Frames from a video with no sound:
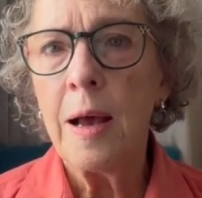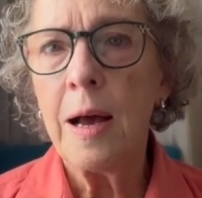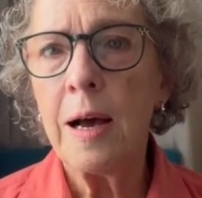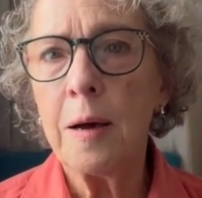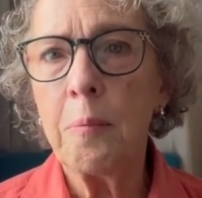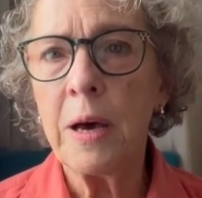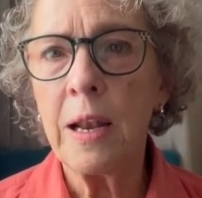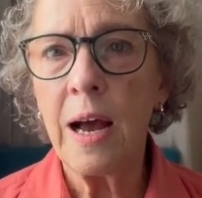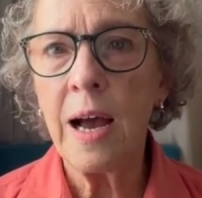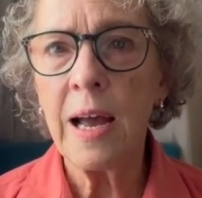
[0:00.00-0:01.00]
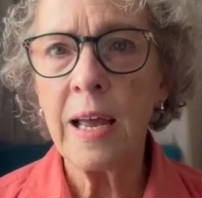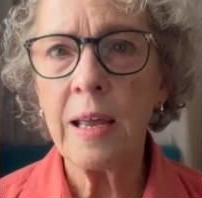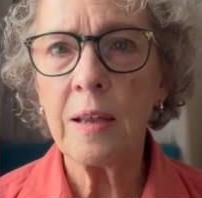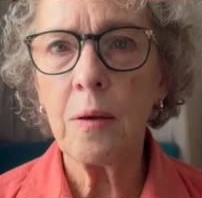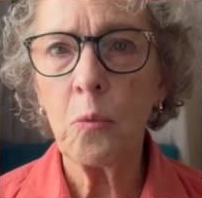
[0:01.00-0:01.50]
but
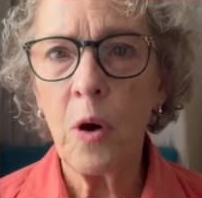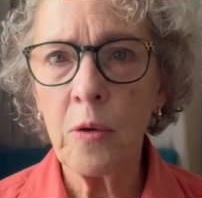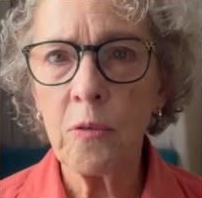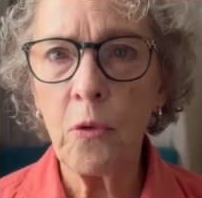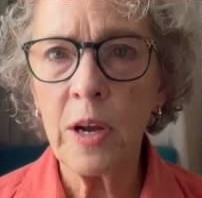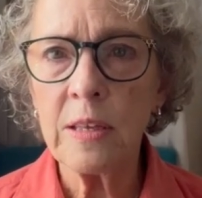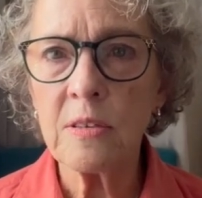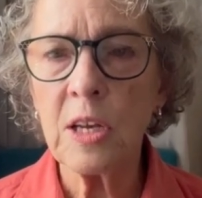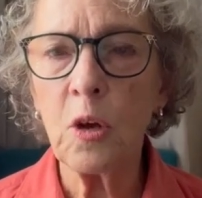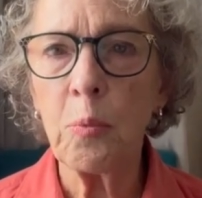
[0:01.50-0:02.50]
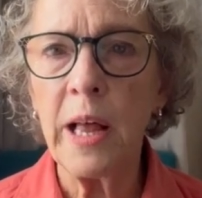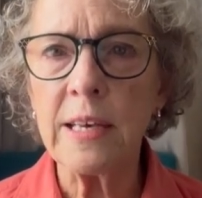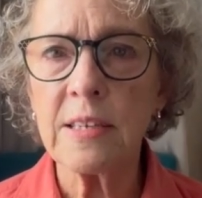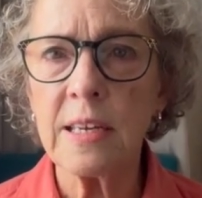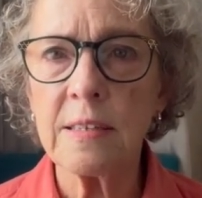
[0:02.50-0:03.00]
I want to avoid the single
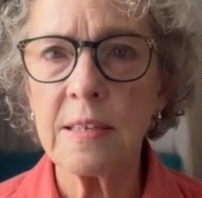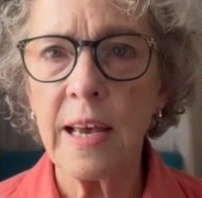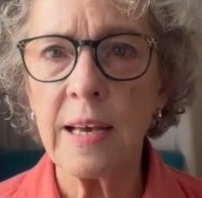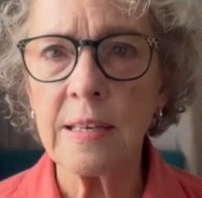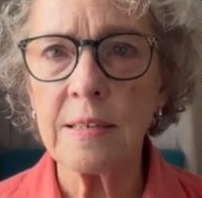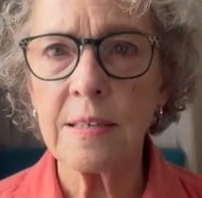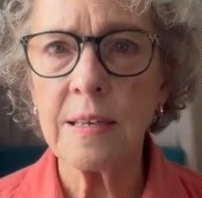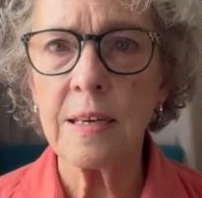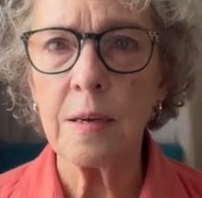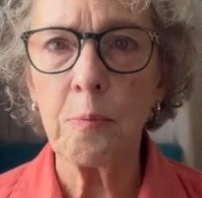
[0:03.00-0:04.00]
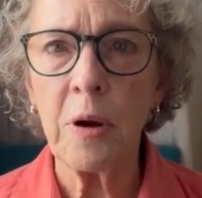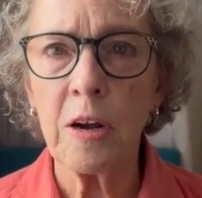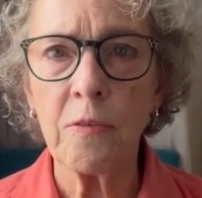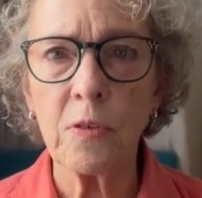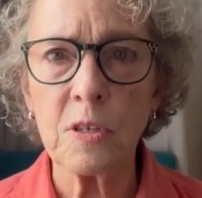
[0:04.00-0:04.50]
plastics as part
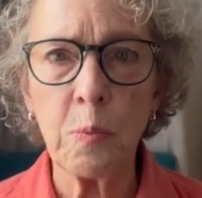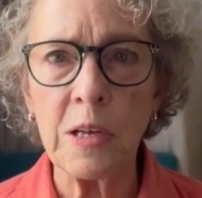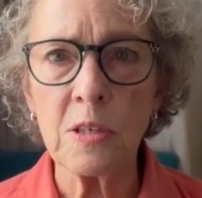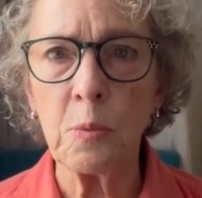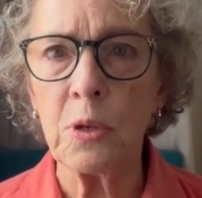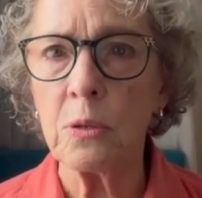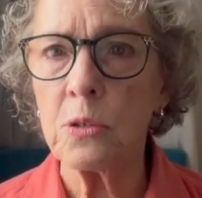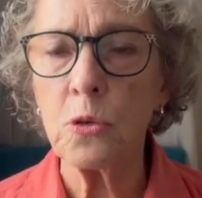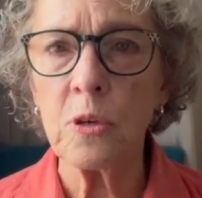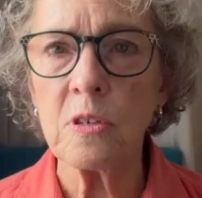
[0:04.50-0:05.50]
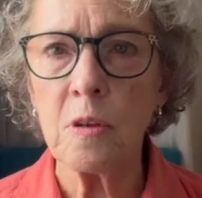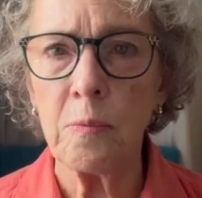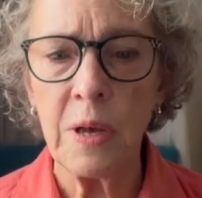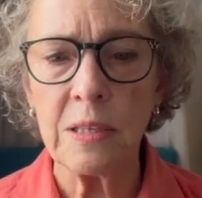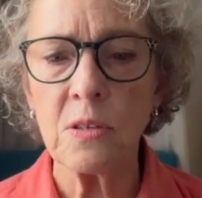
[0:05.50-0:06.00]
of responsible
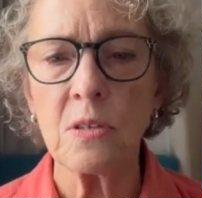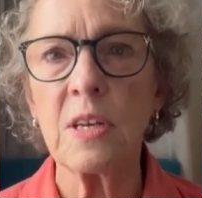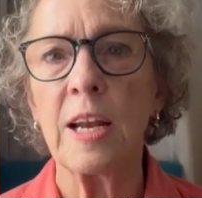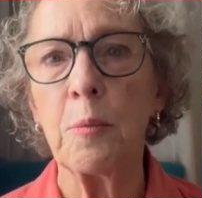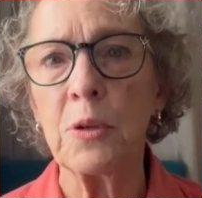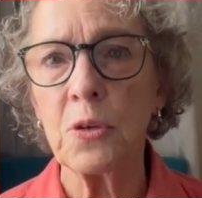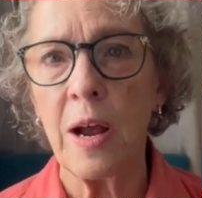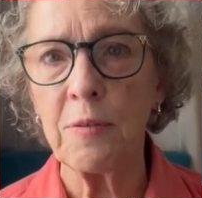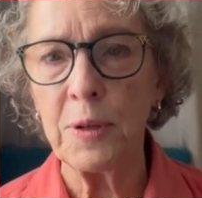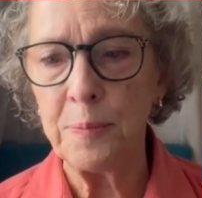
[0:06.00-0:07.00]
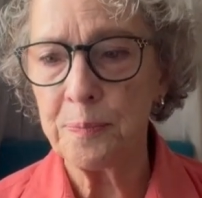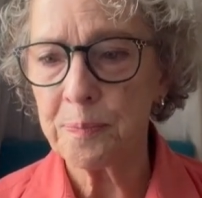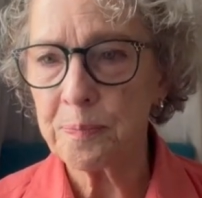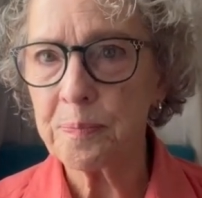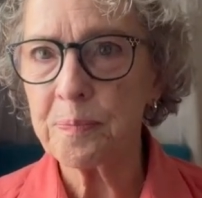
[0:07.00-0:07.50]
tourism and sustainable travel.
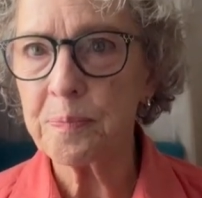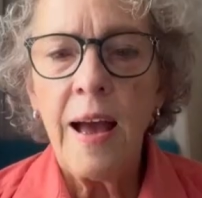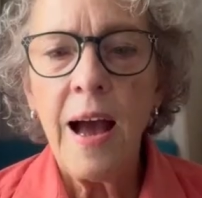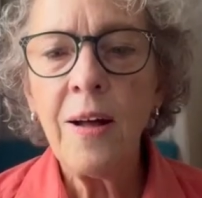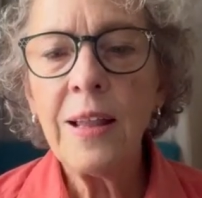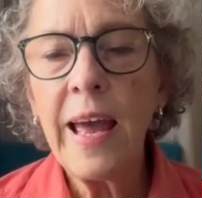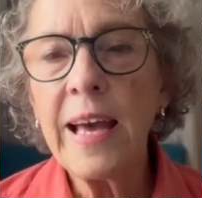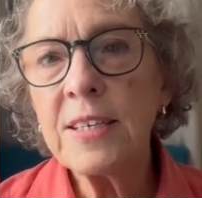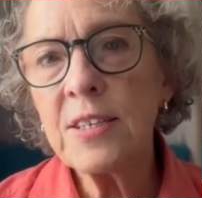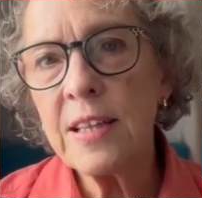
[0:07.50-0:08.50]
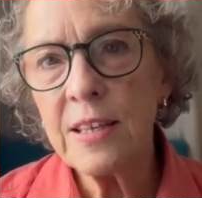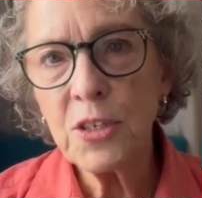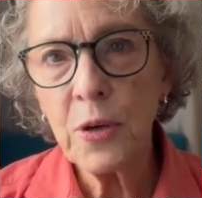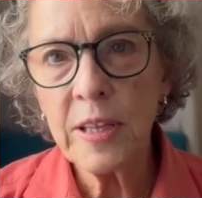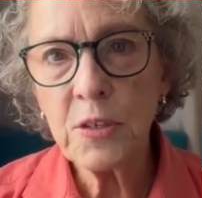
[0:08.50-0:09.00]
I'll add to the
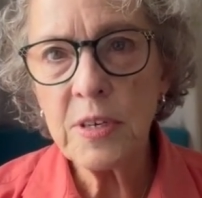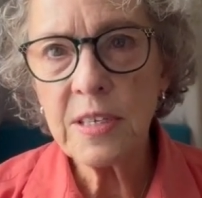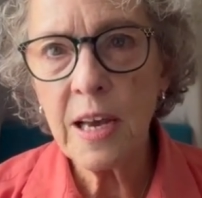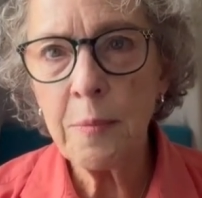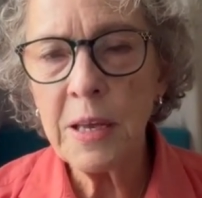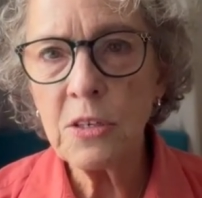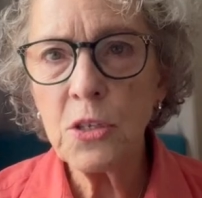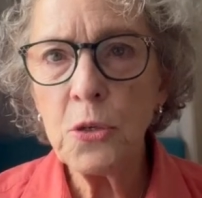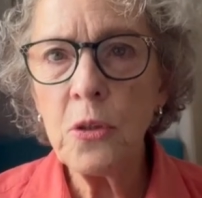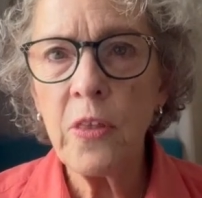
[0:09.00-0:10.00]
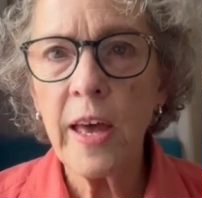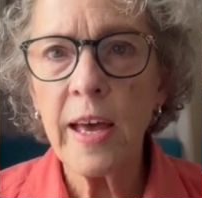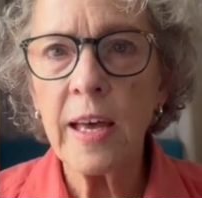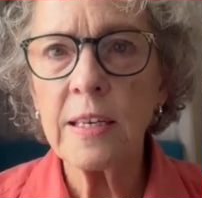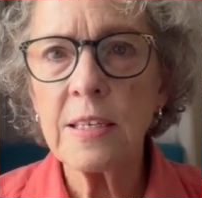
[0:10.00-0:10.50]
toiletries comment too
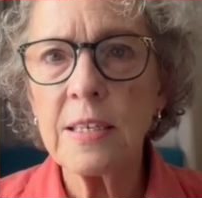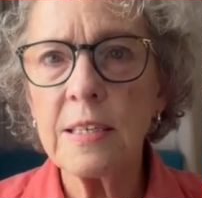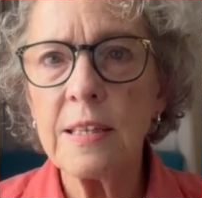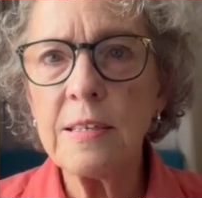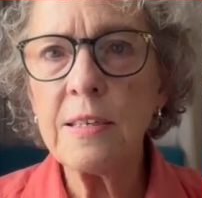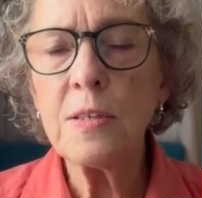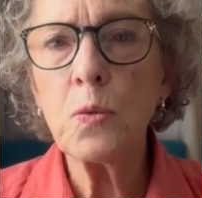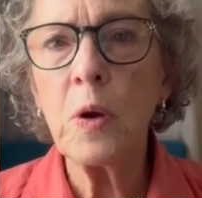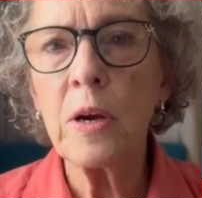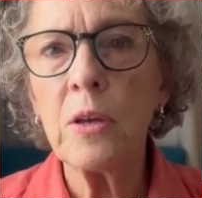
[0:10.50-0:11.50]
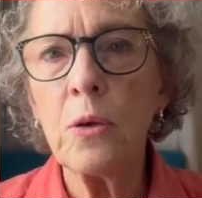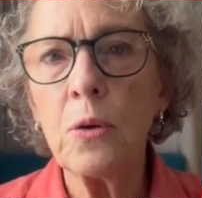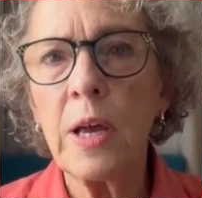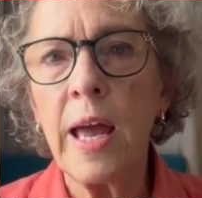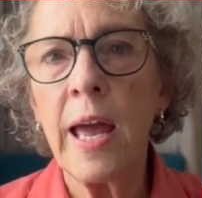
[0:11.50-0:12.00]
that this is where you
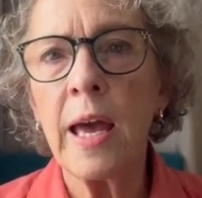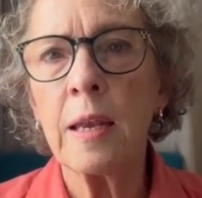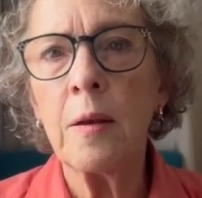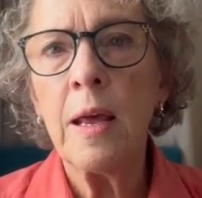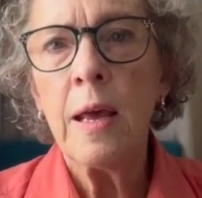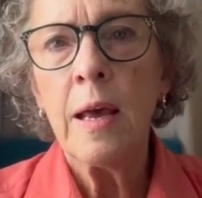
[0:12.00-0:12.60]
can